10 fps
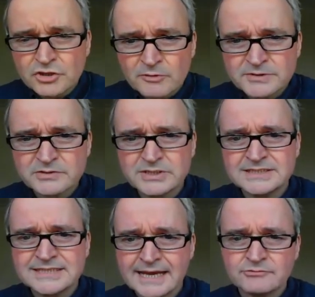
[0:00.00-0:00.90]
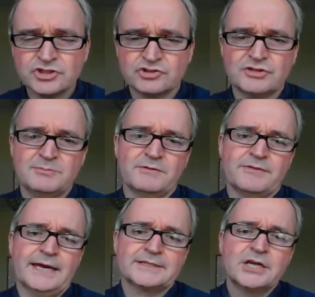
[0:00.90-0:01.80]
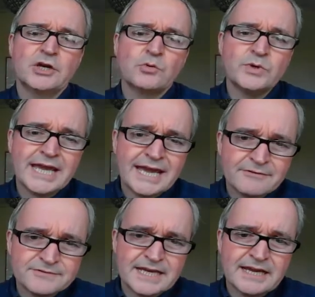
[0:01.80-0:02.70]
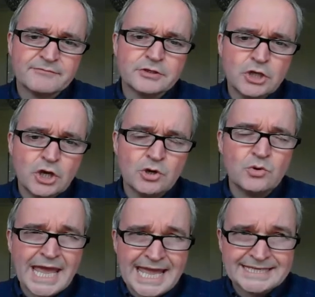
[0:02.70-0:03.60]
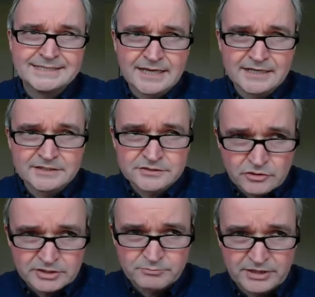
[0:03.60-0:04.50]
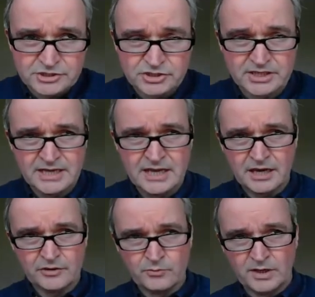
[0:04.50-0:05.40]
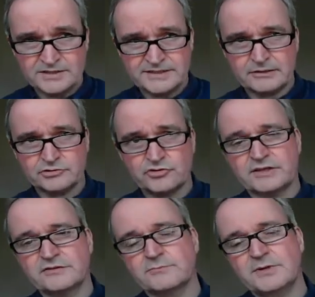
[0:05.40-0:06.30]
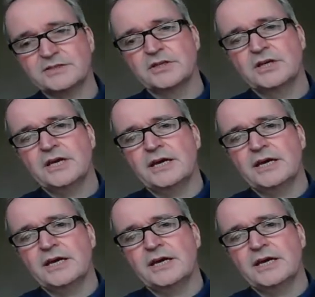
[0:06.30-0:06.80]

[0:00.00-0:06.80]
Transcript: And obviously, downstream of that, we have to have a low end diastolic pressure. Otherwise, that will transmit